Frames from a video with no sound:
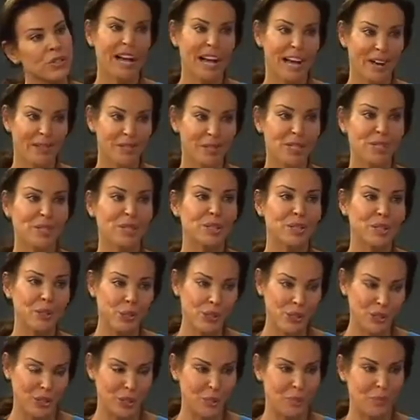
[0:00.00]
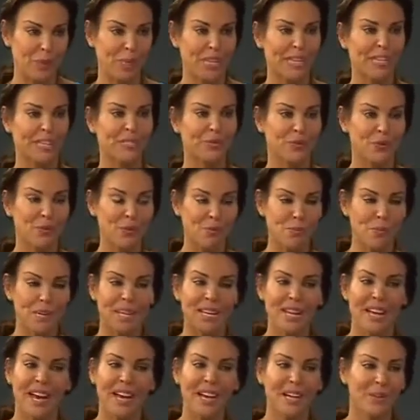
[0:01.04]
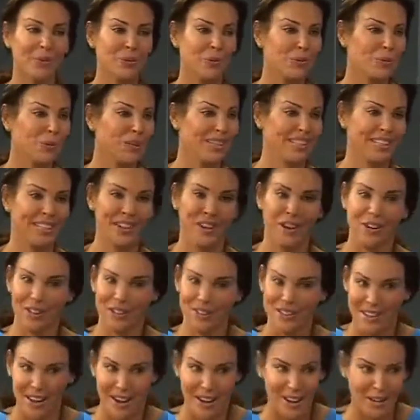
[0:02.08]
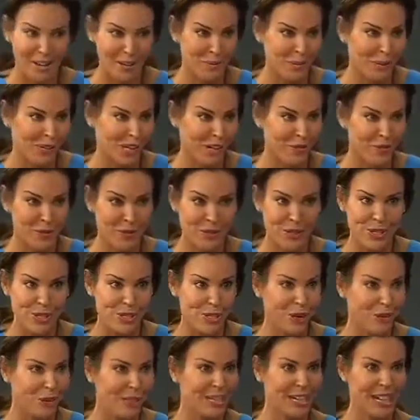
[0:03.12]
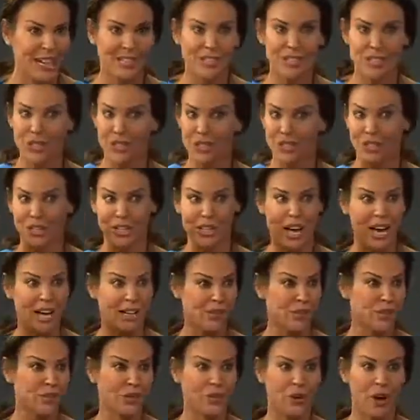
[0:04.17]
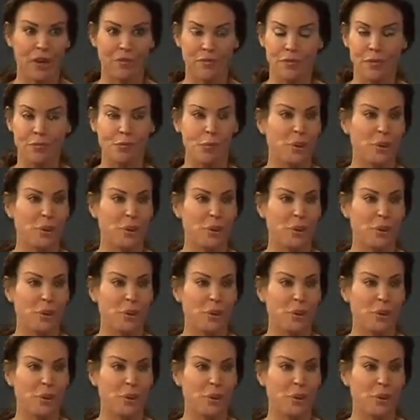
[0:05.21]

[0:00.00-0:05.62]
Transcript: I have a solution because for me, I had a really hard time when I first started. I just could not turn off the